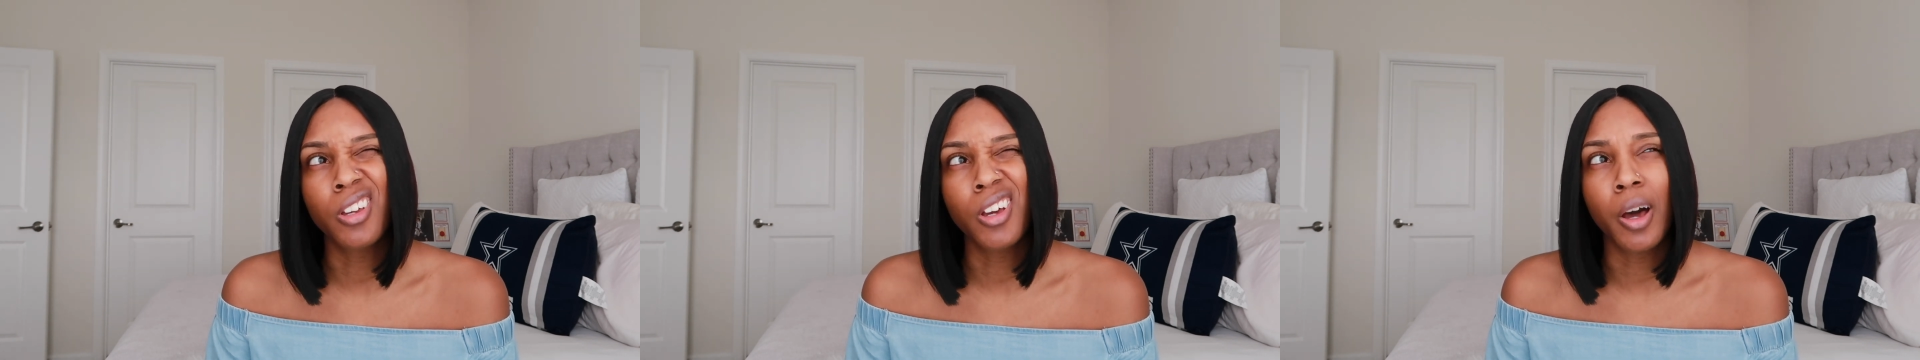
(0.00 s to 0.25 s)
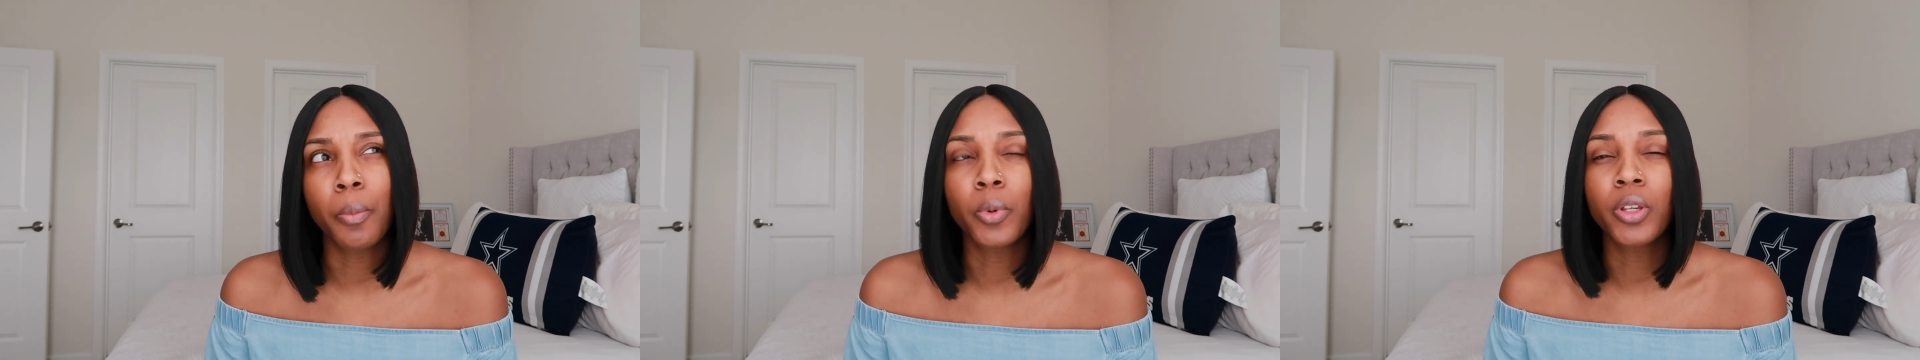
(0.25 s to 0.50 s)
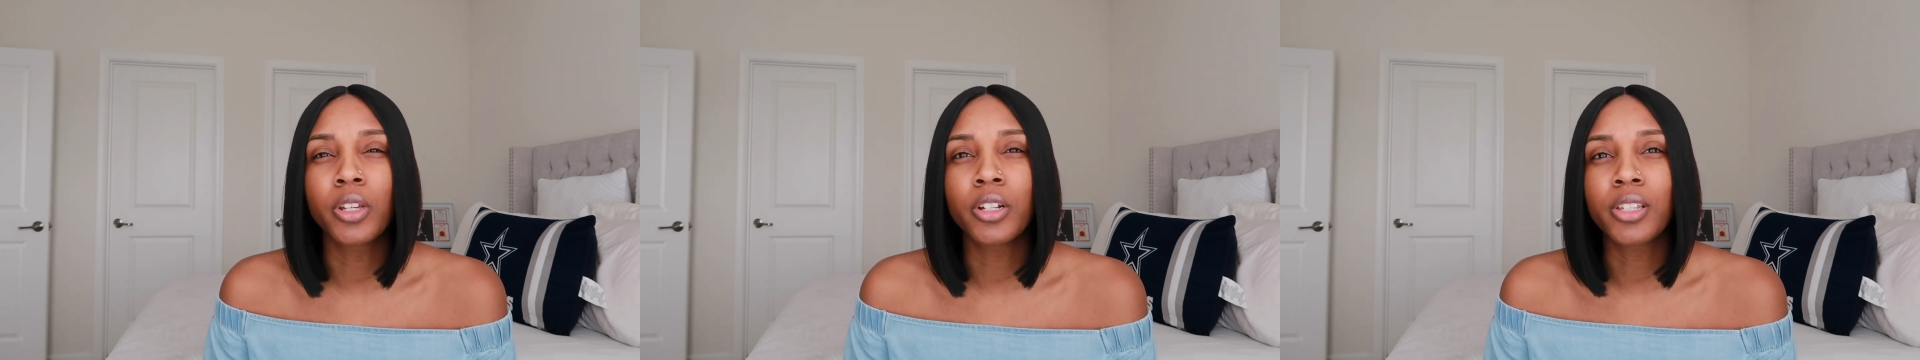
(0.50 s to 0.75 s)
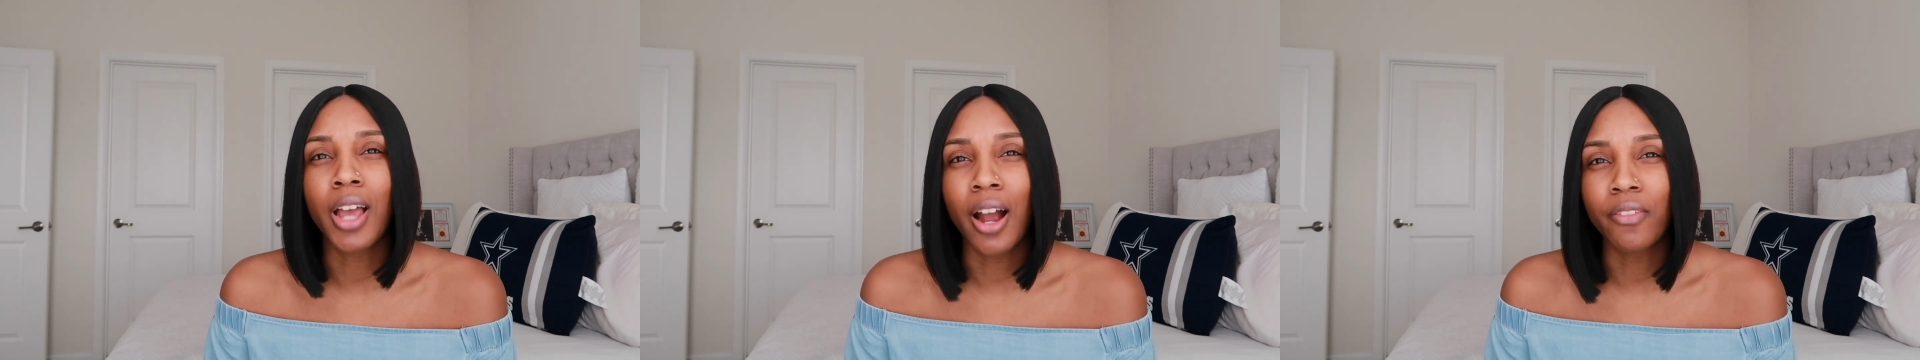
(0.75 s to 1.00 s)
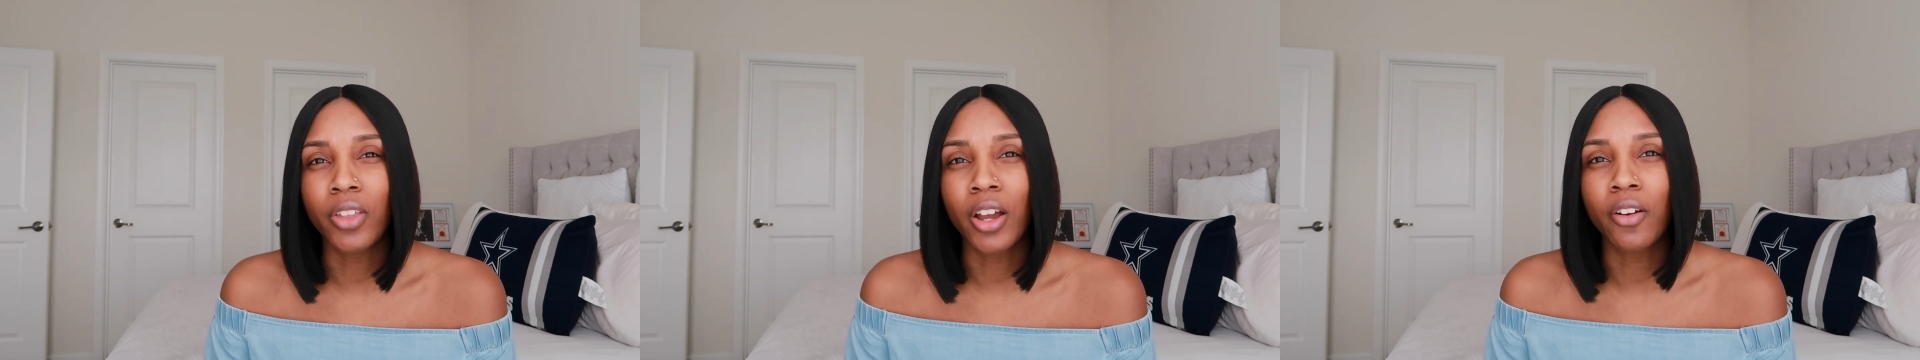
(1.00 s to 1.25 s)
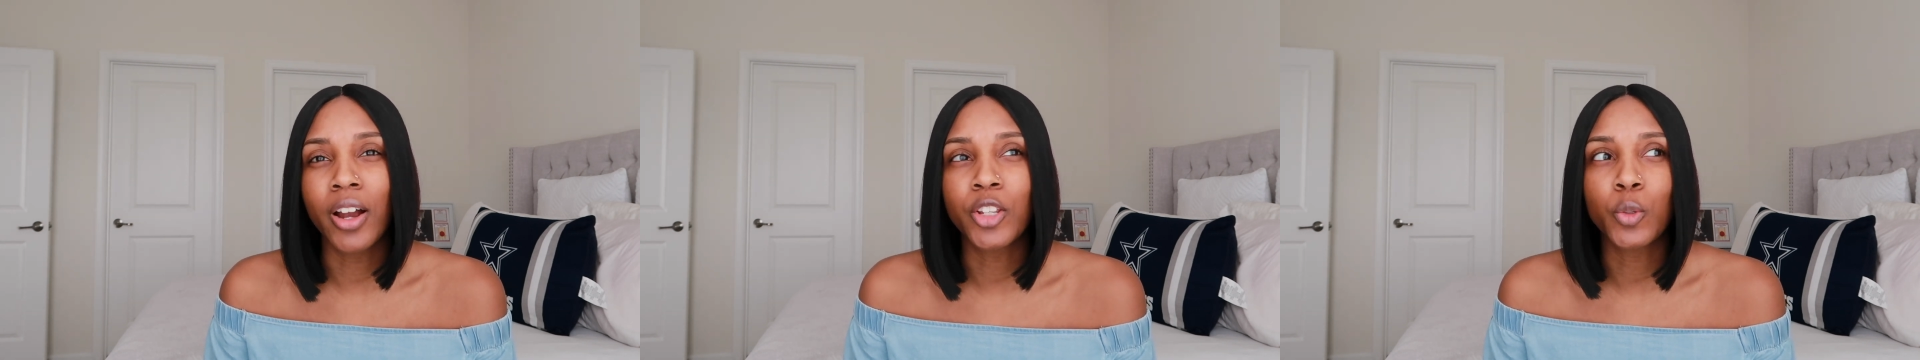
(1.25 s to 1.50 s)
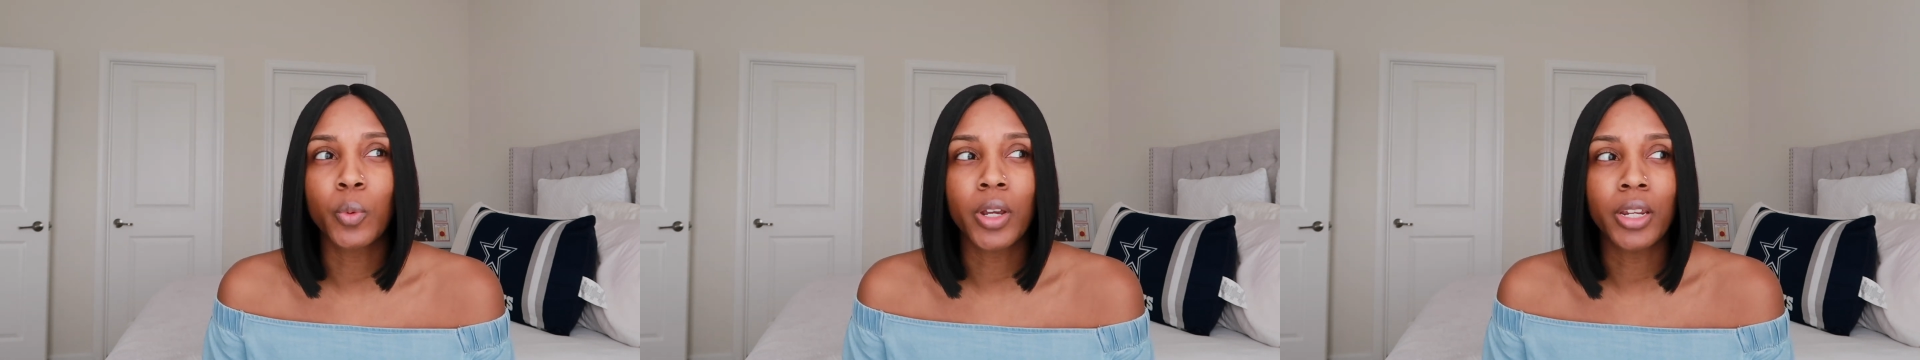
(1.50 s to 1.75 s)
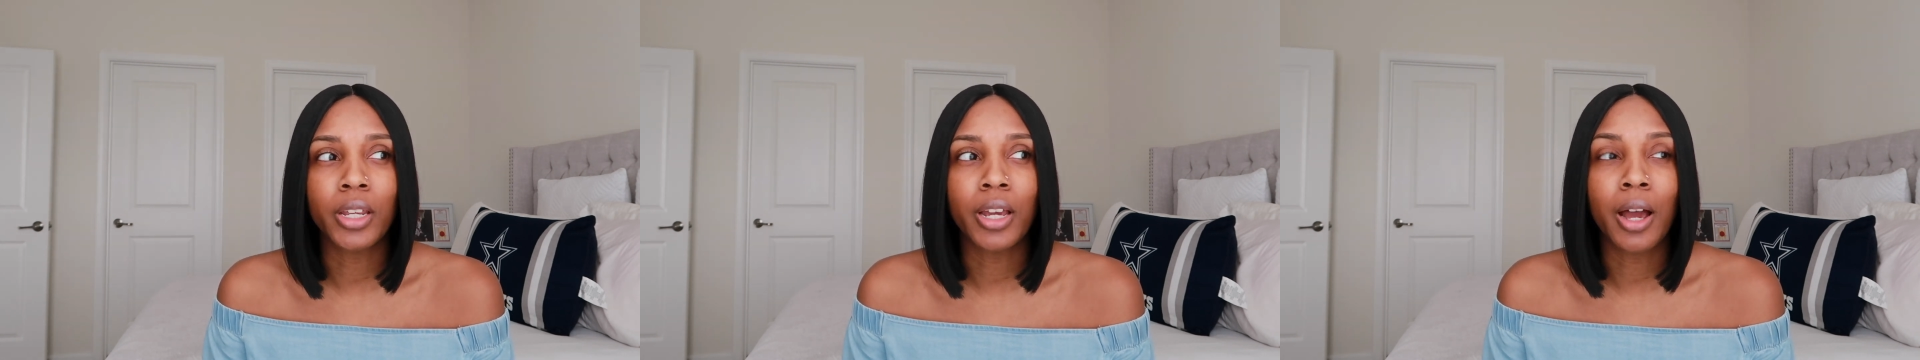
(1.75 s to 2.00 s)
couple years after I
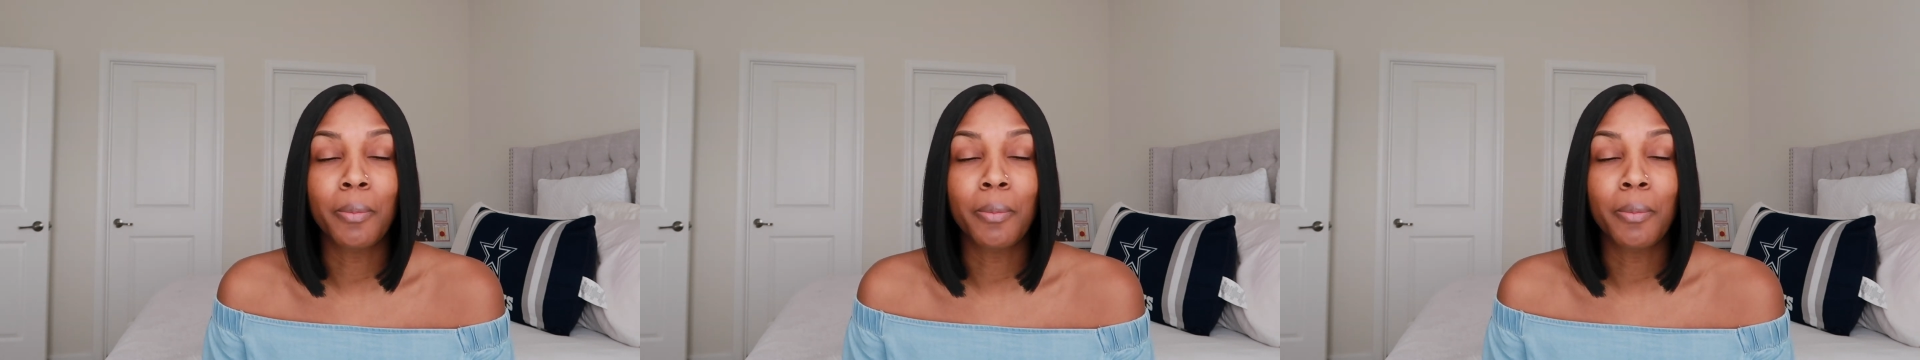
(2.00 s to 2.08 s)
graduated.